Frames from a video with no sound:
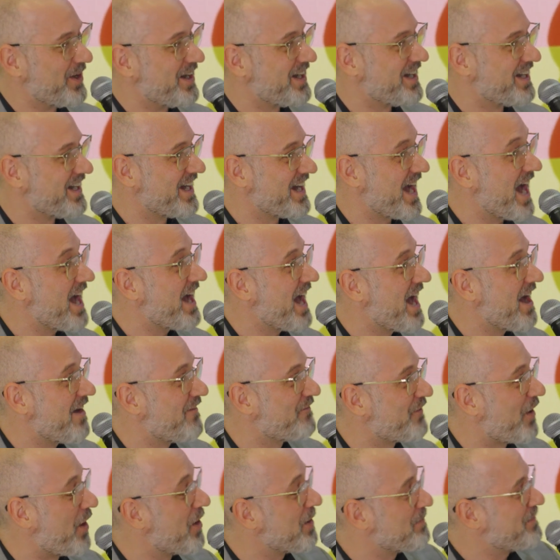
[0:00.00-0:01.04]
have
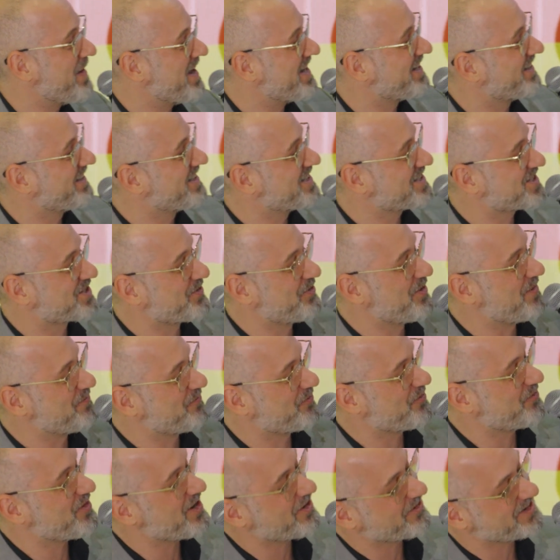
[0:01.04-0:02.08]
our panelists, who I'm
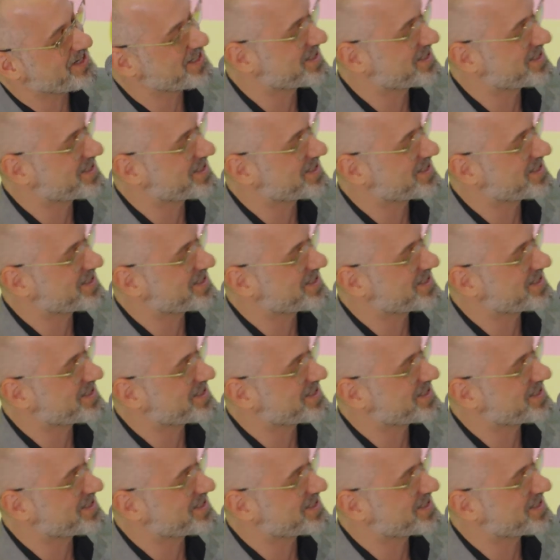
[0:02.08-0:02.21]
very